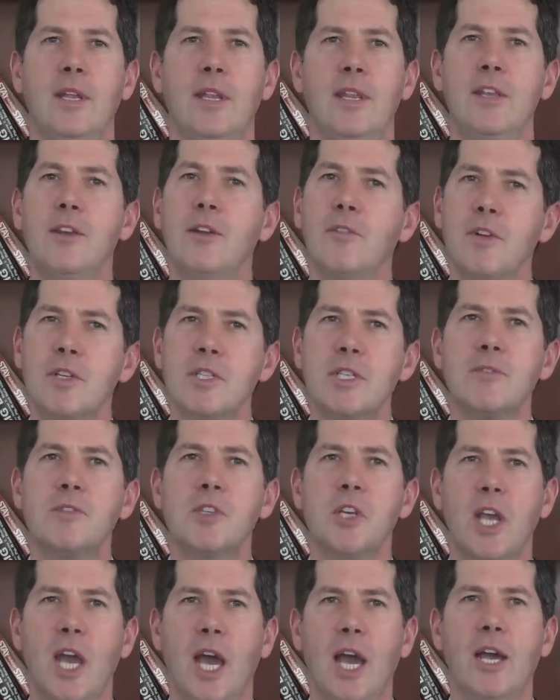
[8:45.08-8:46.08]
The University of
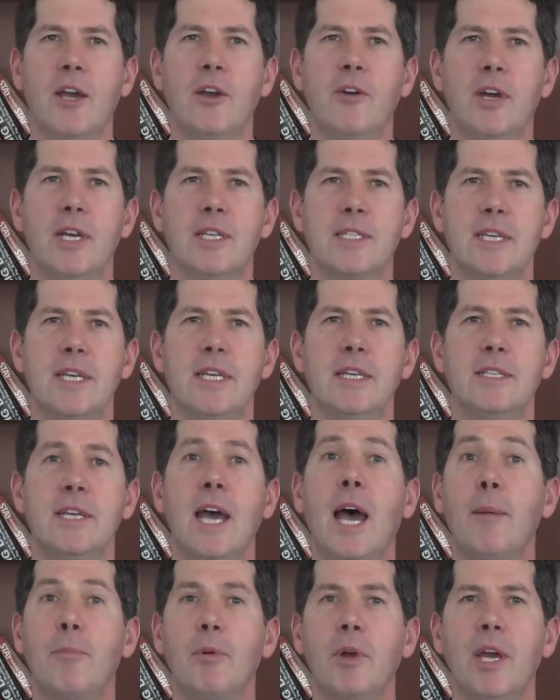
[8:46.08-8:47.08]
Chicago as a
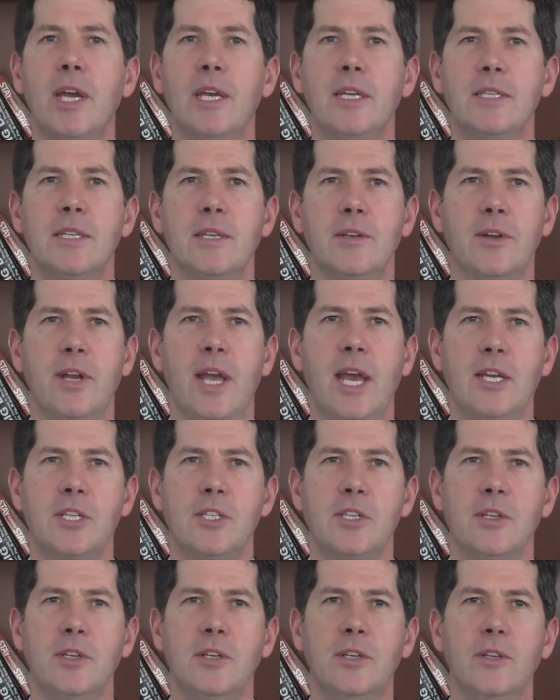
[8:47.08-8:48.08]
top-ranked
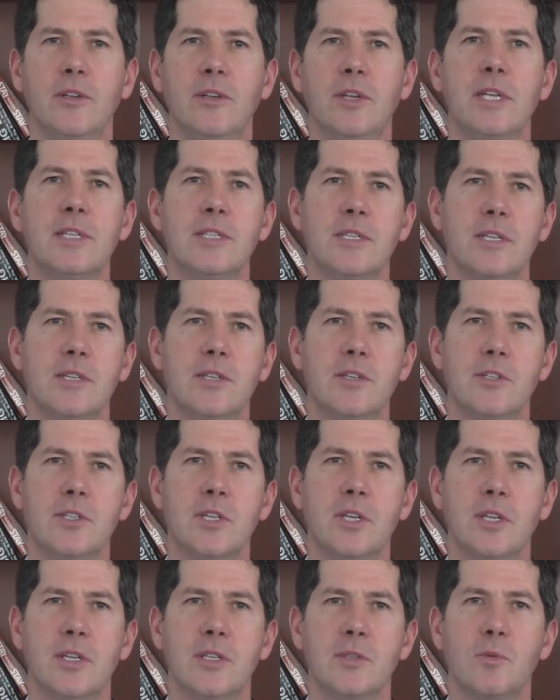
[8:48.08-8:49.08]
international
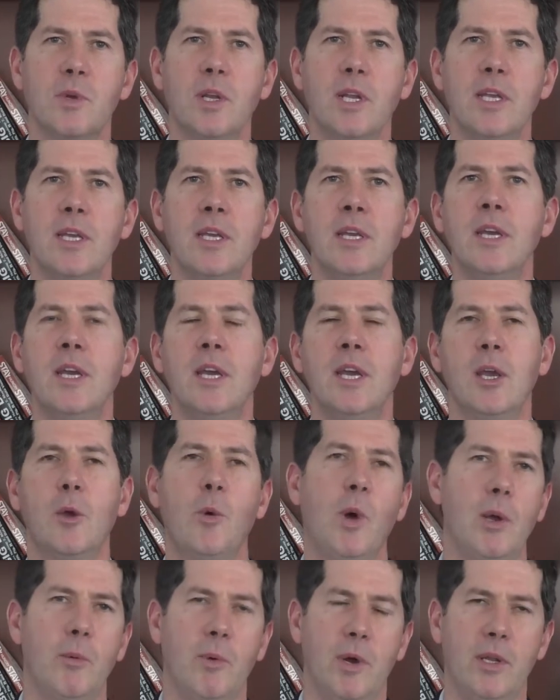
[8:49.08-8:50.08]
institution is really
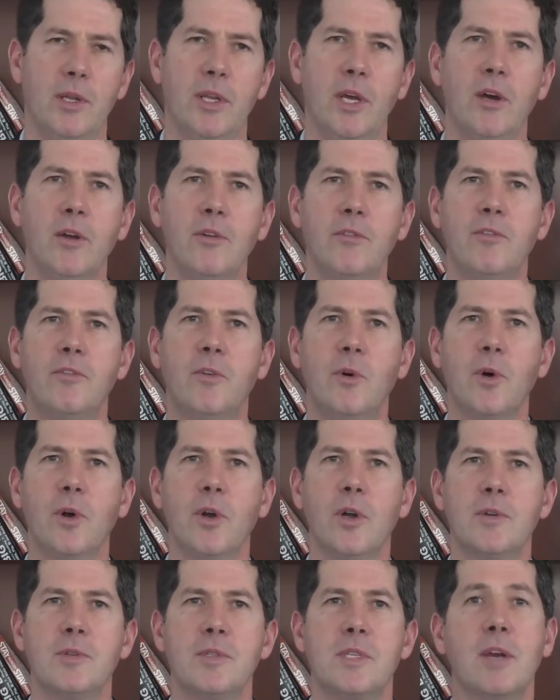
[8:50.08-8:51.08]
quite well known
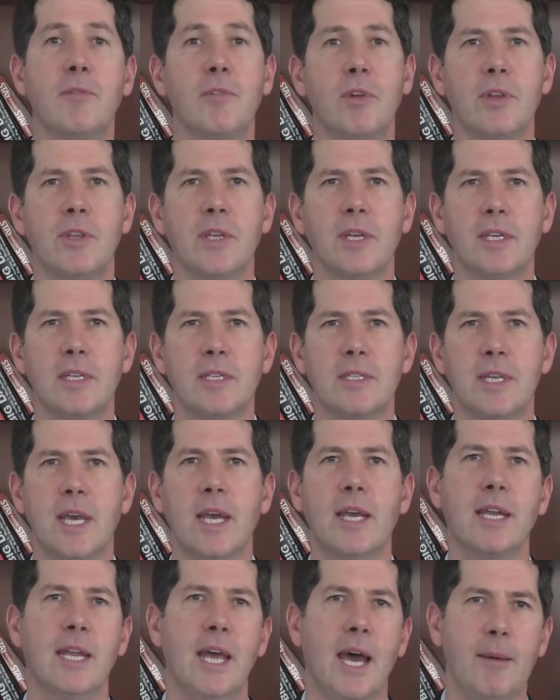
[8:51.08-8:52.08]
for several things:
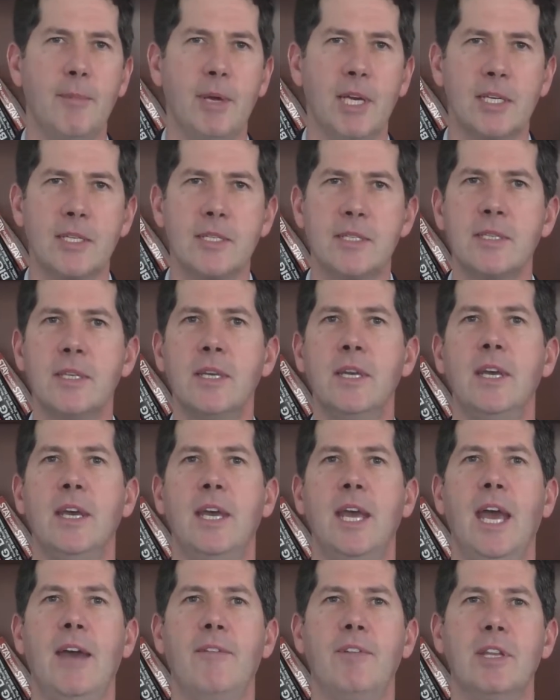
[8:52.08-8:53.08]
economics,
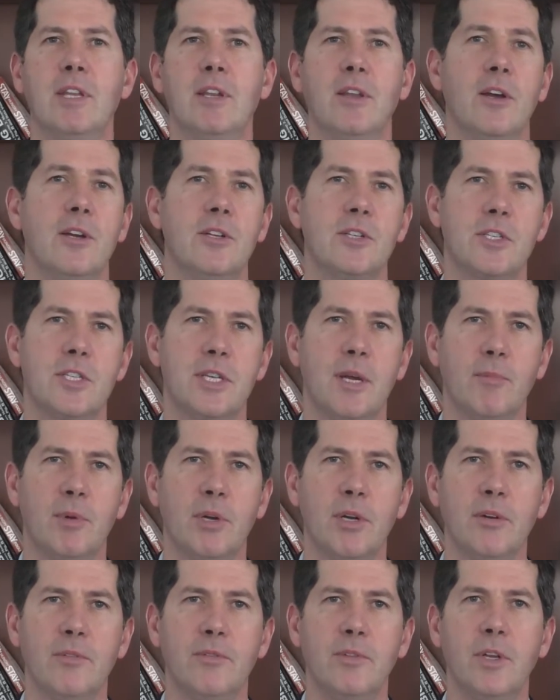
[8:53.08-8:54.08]
having the largest
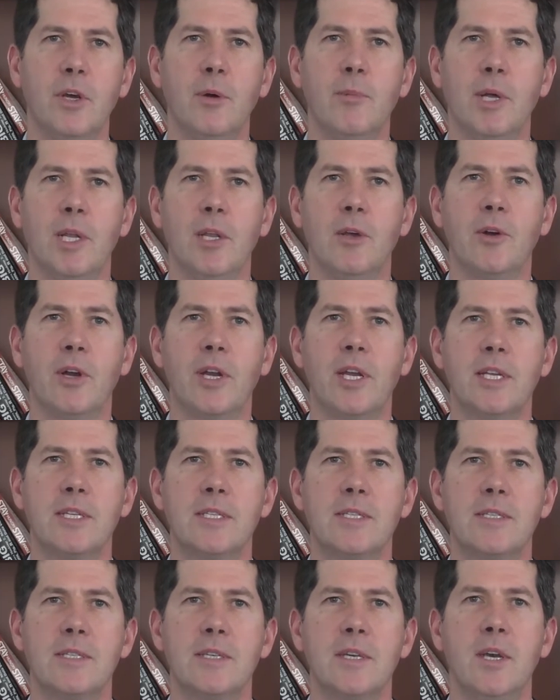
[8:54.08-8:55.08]
number of Nobel
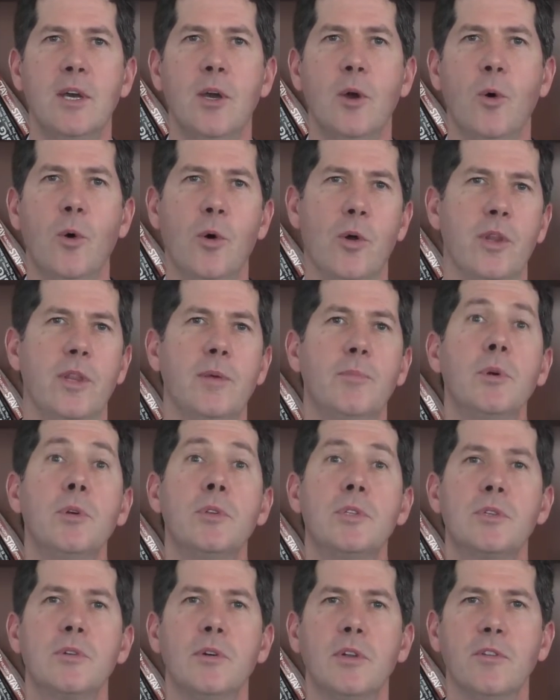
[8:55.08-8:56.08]
laureates, or the Booth
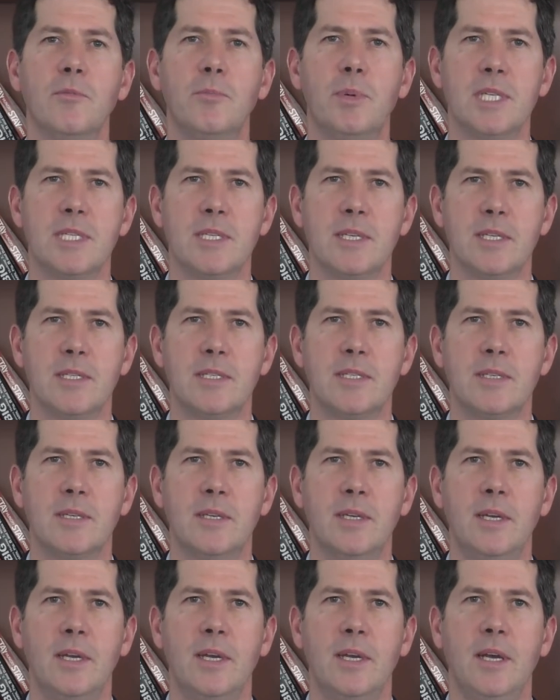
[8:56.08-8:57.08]
School of Business.
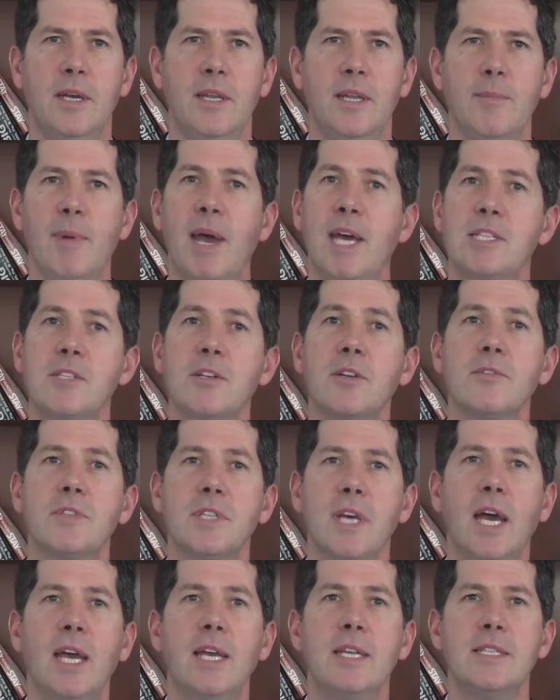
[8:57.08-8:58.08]
The Master of
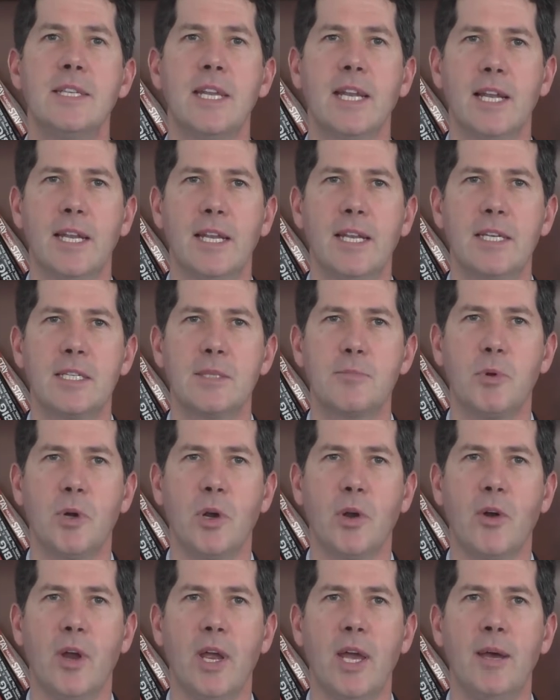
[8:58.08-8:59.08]
Science Analytics
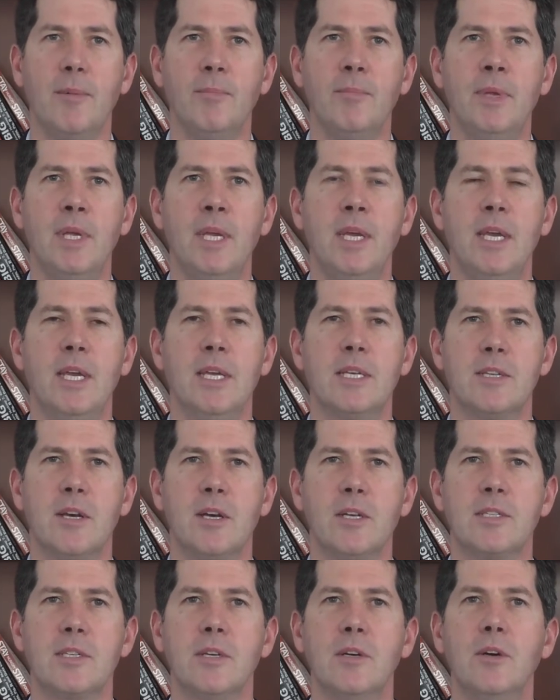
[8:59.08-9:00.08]
program is
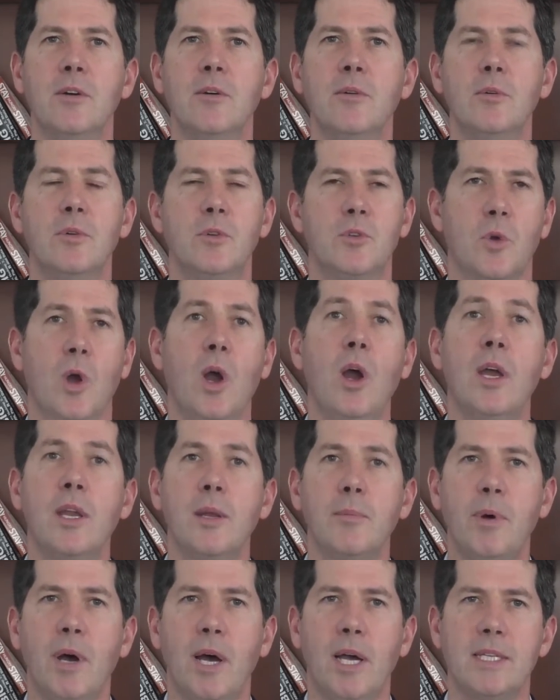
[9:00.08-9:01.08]
also drawing
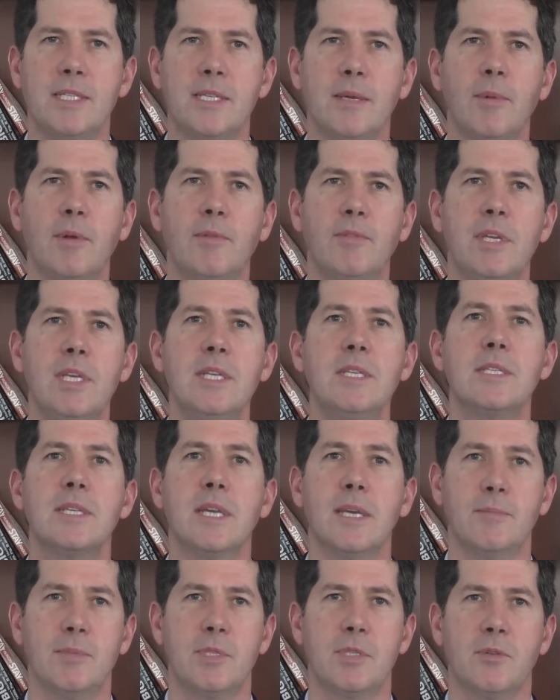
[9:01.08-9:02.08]
upon some of these
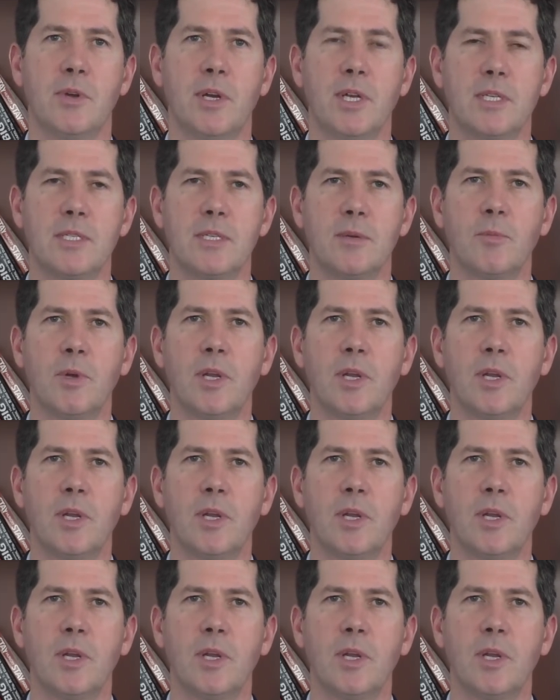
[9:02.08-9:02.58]
same strengths and